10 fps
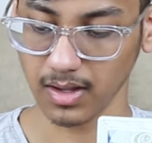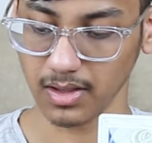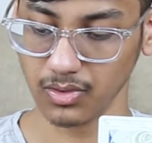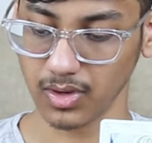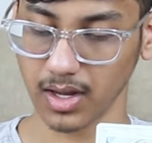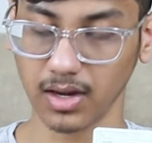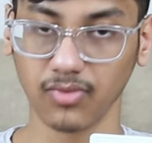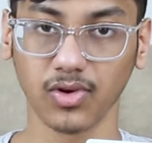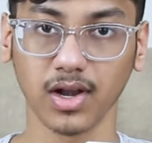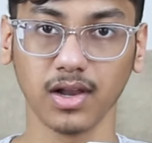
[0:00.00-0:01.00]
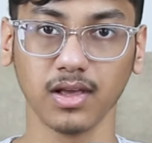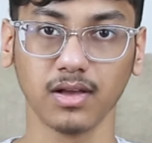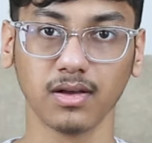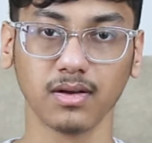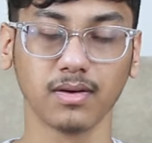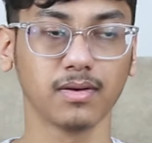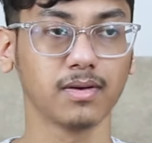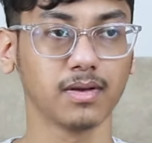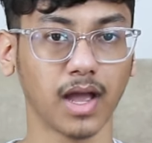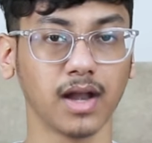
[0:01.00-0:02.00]
you can definitely
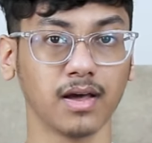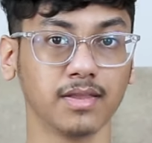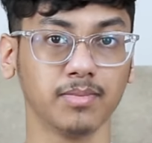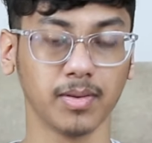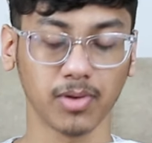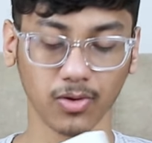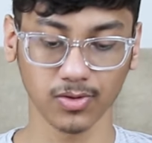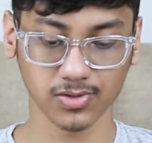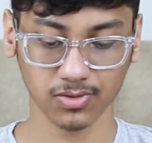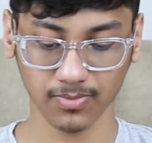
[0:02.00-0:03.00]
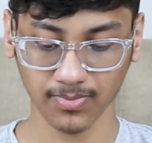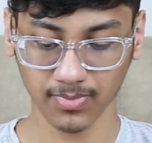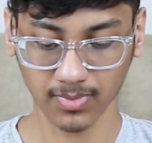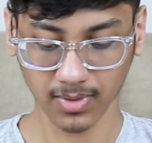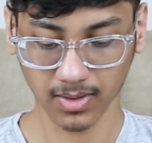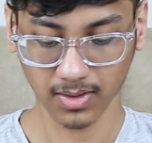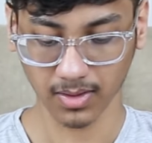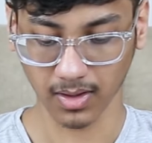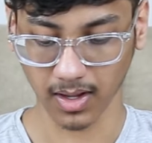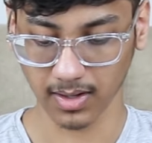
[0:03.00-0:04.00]
guide other people also
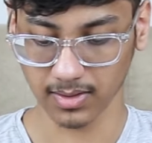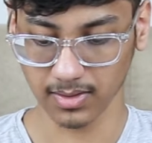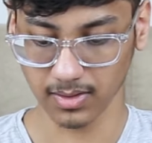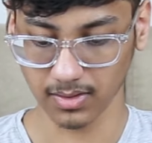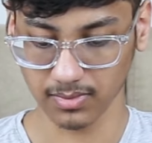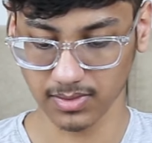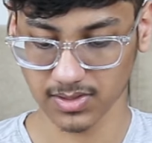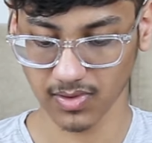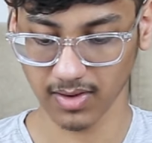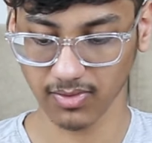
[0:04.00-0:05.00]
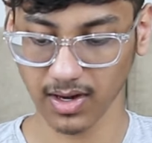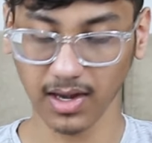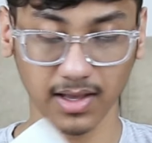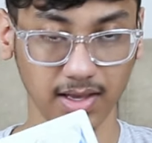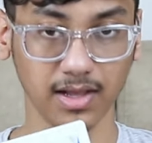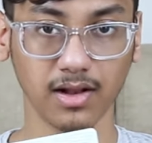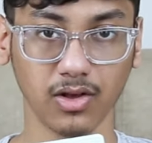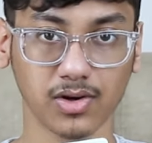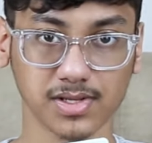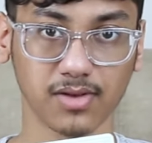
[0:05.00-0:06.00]
and uh, this will definitely heal
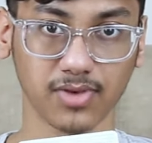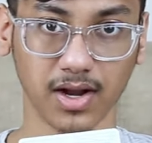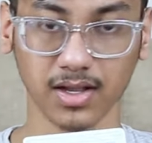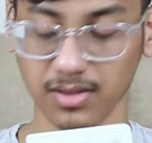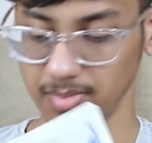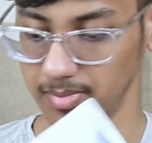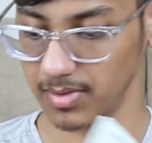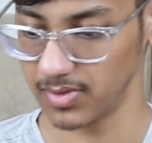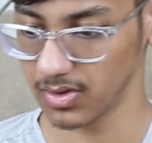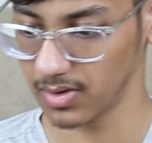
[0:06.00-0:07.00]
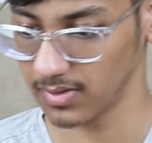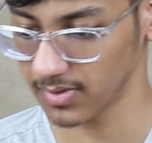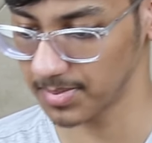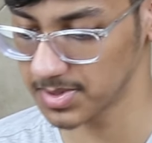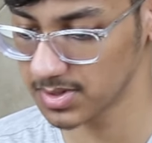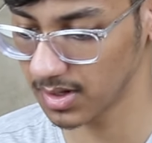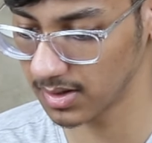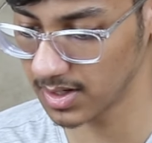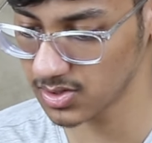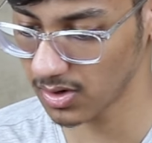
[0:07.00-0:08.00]
yourself and other people with the queen of cups
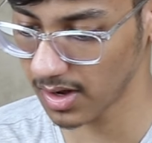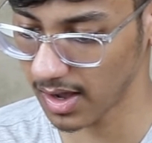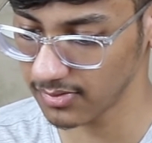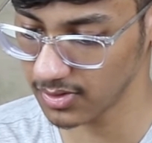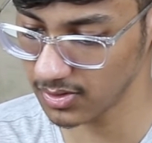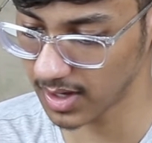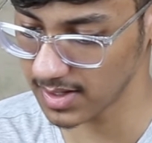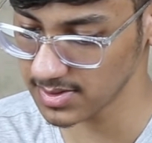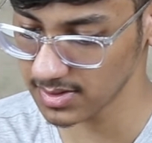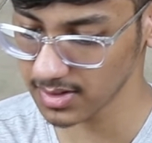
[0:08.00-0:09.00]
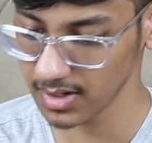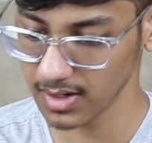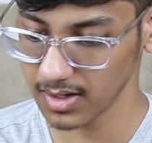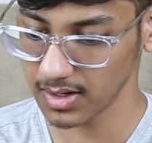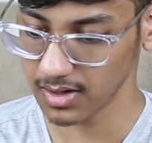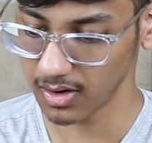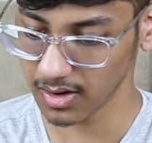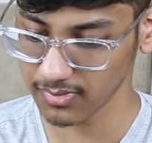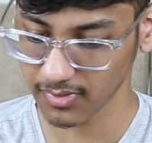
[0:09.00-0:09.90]
that's all i have for you cancer lot of